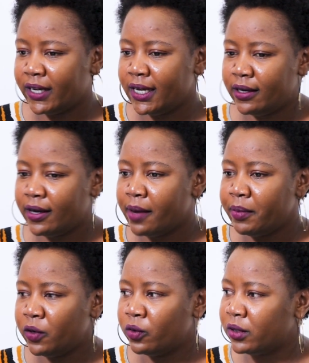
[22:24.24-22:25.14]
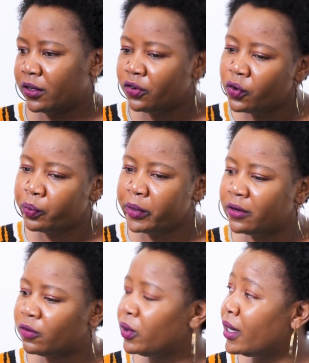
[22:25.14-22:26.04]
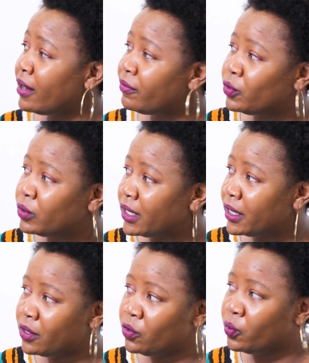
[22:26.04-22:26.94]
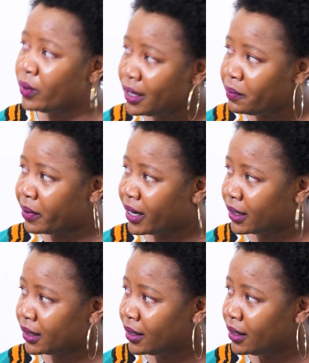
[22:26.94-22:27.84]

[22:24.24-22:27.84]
again, coming on the show means we have to take you way back,